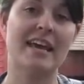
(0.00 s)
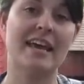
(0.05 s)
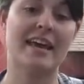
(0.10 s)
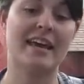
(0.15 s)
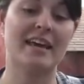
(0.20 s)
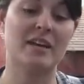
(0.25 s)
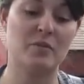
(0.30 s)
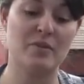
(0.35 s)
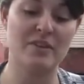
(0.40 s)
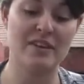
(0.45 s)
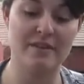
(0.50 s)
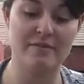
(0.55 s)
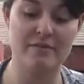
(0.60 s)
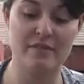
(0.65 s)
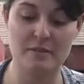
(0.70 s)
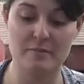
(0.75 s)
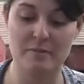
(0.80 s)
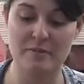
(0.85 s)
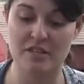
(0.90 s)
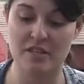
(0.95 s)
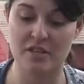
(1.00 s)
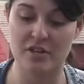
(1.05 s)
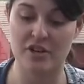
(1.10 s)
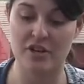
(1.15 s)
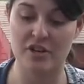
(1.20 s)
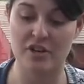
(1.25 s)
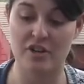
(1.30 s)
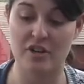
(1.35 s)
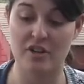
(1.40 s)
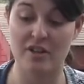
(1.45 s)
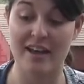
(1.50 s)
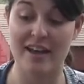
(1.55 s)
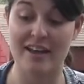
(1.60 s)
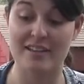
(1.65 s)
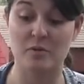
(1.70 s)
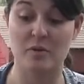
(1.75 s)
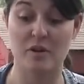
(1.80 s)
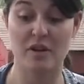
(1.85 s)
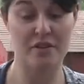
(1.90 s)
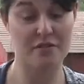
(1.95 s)
And we give this material
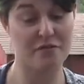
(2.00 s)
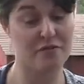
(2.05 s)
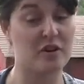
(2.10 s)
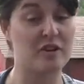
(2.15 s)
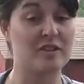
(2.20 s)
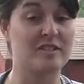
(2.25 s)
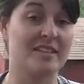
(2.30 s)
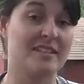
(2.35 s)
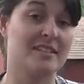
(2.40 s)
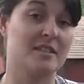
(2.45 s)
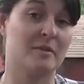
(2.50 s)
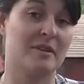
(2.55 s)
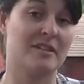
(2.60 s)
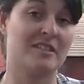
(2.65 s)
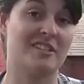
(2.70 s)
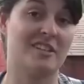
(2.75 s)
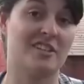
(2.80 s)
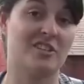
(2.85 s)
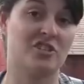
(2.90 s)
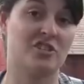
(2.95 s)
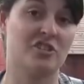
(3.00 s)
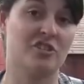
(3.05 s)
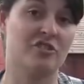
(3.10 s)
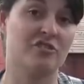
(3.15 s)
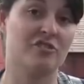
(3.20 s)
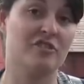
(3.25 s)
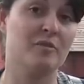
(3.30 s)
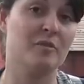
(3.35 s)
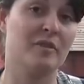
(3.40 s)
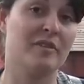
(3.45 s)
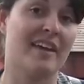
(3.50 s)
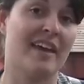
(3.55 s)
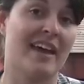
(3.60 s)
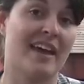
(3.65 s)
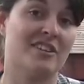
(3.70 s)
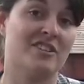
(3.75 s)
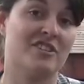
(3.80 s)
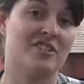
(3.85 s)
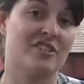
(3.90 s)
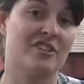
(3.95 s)
as one of the first things that we teach children when they
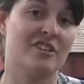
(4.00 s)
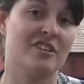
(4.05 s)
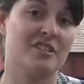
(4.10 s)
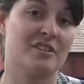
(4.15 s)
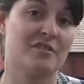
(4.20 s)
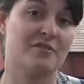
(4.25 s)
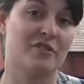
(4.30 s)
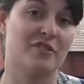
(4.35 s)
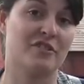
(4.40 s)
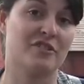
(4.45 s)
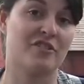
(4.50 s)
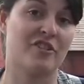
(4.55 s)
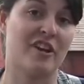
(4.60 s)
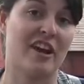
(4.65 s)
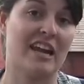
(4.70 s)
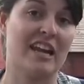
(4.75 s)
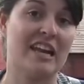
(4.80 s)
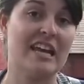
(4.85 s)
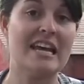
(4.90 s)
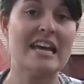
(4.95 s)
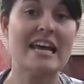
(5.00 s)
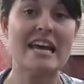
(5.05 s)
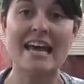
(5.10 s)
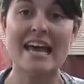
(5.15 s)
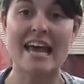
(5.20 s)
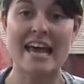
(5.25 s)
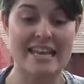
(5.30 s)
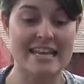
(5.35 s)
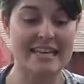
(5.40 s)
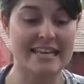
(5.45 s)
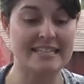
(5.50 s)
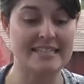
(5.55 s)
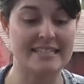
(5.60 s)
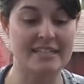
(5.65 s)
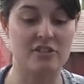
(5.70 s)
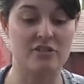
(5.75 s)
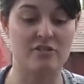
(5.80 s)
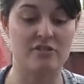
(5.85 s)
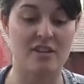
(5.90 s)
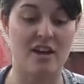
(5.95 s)
enter into first grade. And it
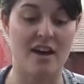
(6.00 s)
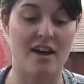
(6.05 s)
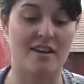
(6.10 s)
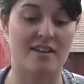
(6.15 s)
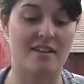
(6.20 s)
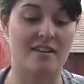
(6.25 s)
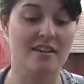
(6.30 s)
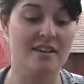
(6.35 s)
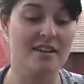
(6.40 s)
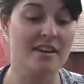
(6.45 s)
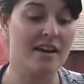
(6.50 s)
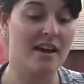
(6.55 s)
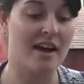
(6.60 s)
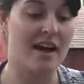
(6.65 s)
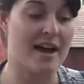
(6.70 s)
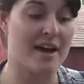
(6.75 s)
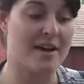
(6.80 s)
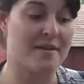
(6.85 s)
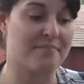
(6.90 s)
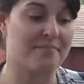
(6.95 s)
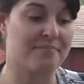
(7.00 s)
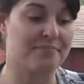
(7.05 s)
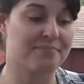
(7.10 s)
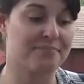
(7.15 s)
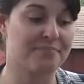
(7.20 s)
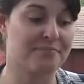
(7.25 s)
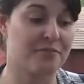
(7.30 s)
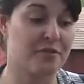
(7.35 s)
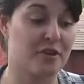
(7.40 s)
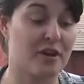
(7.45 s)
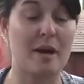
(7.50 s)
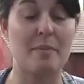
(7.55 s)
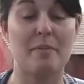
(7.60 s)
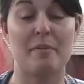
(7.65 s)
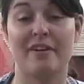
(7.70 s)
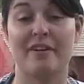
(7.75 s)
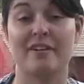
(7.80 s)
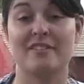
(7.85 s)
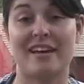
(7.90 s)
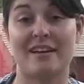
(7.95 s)
continues on for a
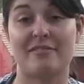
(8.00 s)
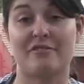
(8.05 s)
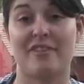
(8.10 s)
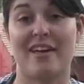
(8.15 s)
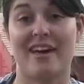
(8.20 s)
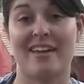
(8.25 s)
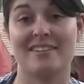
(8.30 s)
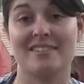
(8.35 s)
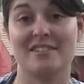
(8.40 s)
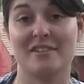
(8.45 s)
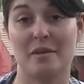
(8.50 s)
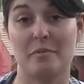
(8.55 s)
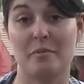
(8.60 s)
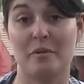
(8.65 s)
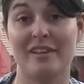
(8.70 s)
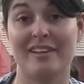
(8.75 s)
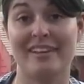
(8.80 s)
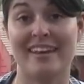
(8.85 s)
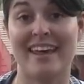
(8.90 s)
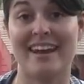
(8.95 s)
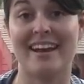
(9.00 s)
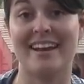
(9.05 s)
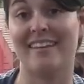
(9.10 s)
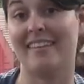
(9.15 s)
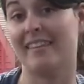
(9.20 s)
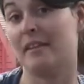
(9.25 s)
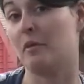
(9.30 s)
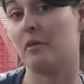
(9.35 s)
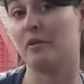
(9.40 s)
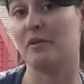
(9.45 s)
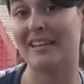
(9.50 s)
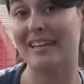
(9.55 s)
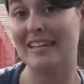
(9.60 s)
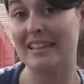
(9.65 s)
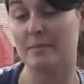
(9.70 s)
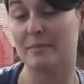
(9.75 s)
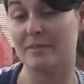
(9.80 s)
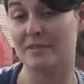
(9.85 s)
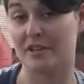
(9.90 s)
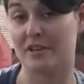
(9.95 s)
couple years after that until they really get it and then they won't
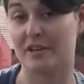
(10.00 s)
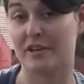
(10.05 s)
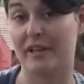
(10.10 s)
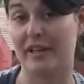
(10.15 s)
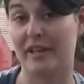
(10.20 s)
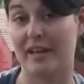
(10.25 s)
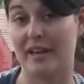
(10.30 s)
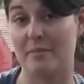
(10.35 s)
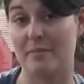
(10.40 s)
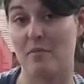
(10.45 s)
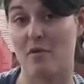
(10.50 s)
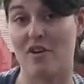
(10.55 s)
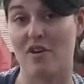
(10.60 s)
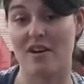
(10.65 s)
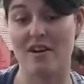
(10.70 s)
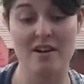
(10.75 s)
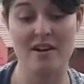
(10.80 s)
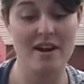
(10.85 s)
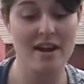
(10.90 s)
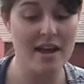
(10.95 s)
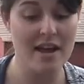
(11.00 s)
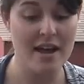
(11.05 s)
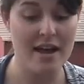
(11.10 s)
need the material anymore.